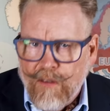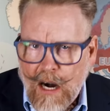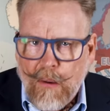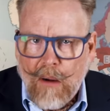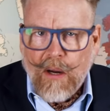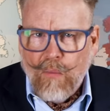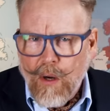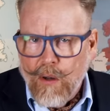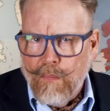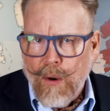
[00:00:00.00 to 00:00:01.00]
The
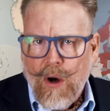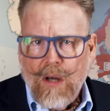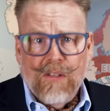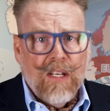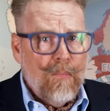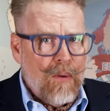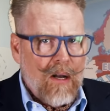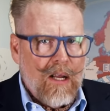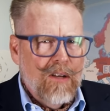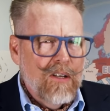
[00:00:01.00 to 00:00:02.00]
firebombing will pause
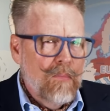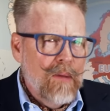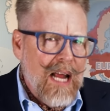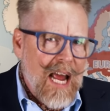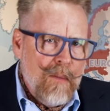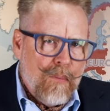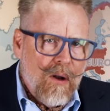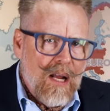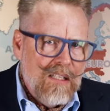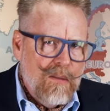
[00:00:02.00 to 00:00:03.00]
temporarily until mid
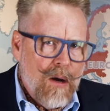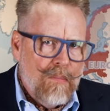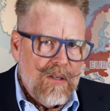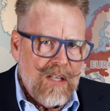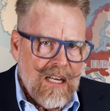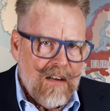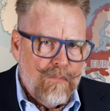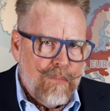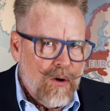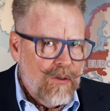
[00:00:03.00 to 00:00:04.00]
April as the bombers
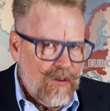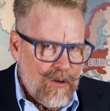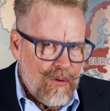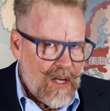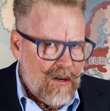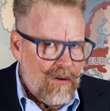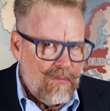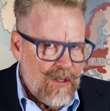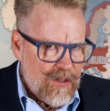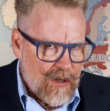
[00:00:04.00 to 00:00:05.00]
have burned through their
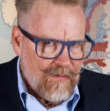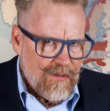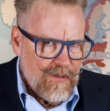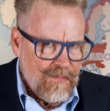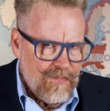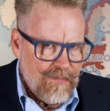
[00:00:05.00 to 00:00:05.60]
reserves.